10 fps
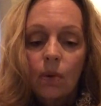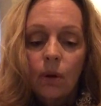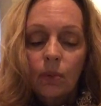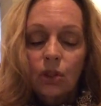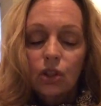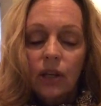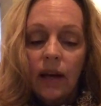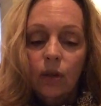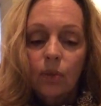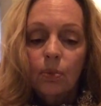When we
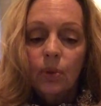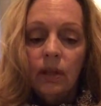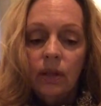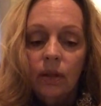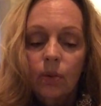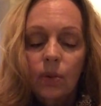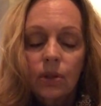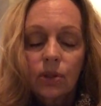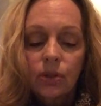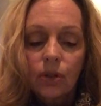shallow breathe,
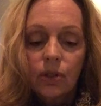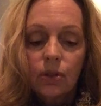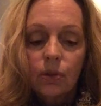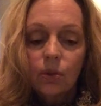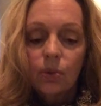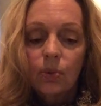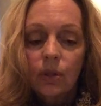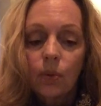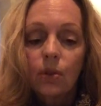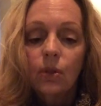we
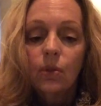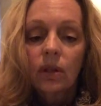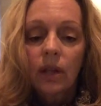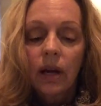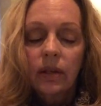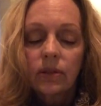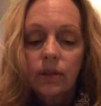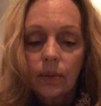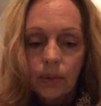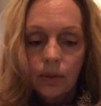don't utilize,
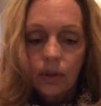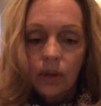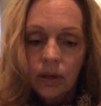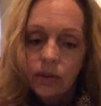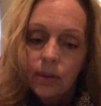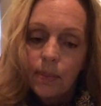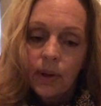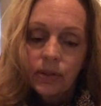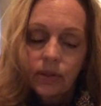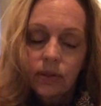the lung is a
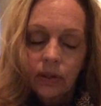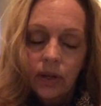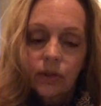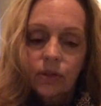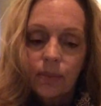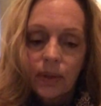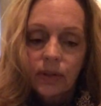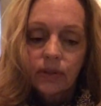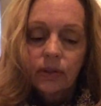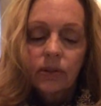muscle, the lungs are
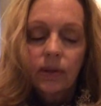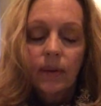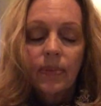muscles,